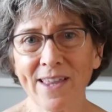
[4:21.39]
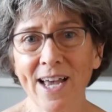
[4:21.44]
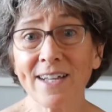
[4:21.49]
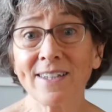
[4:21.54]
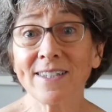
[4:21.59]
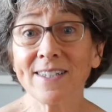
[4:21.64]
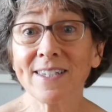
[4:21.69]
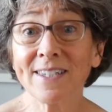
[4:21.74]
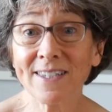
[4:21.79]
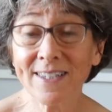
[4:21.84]

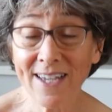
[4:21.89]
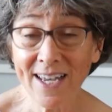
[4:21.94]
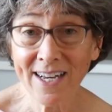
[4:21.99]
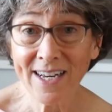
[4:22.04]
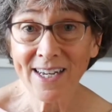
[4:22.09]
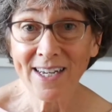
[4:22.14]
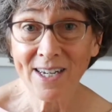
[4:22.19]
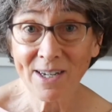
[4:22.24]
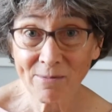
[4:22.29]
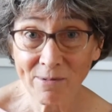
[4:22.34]
That's the
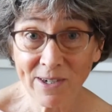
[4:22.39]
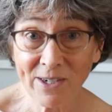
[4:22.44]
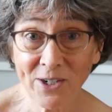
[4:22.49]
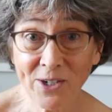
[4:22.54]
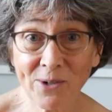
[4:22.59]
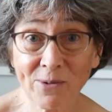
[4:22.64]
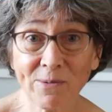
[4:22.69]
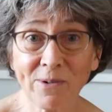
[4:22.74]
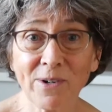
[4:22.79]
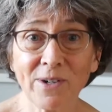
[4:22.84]
setting in
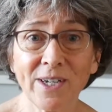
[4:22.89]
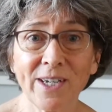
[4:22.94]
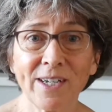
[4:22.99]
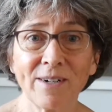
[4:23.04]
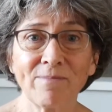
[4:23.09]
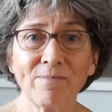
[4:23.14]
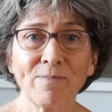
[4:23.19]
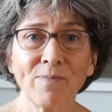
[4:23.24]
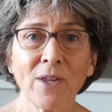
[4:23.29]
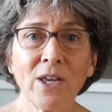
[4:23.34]
which you're
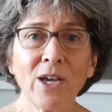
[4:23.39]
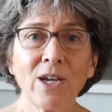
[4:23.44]
working.